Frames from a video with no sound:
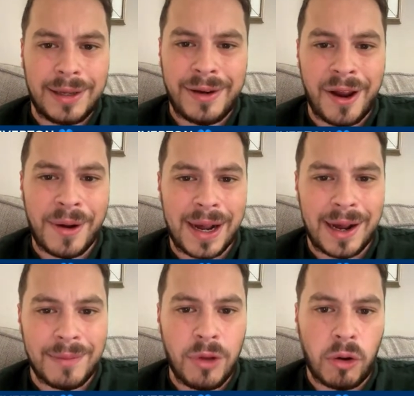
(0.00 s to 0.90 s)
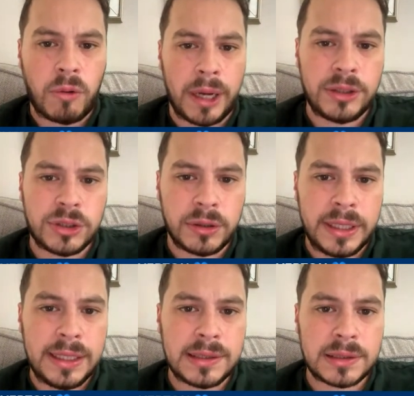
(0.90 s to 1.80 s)
I'm not quite sure
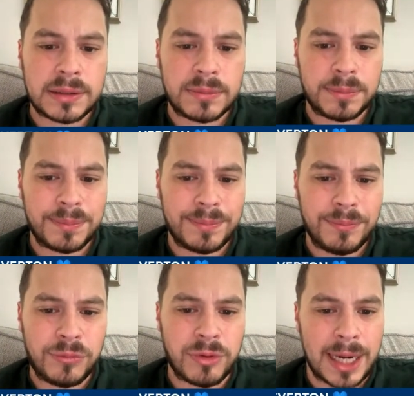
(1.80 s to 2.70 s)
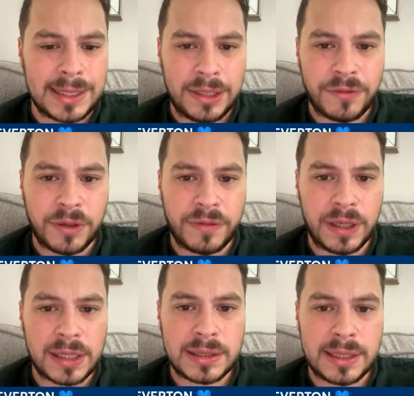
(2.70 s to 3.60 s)
he's ready for the
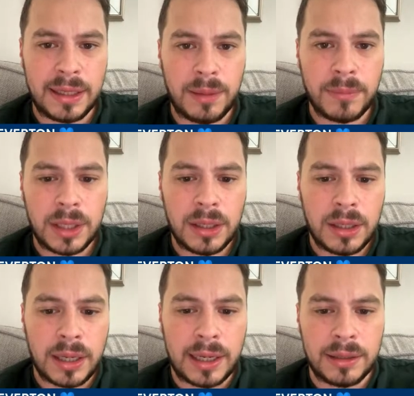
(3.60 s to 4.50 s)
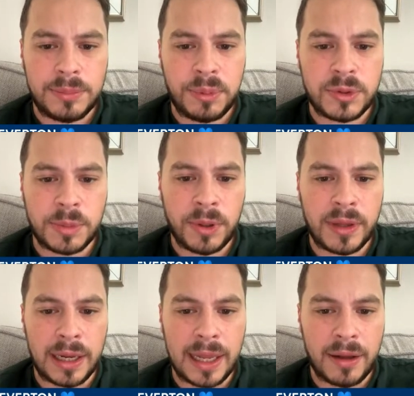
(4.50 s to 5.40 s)
first team and to put
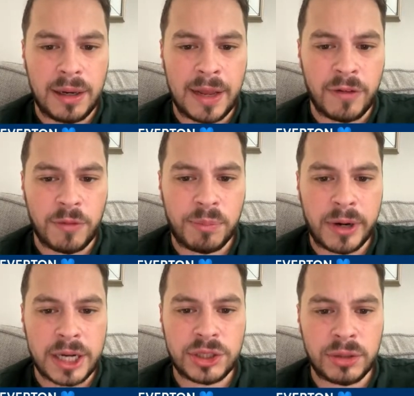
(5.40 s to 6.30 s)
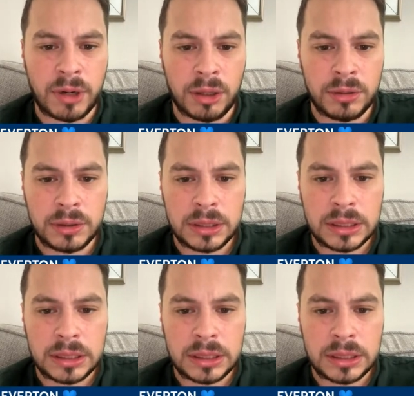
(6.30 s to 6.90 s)
that level of pressure on.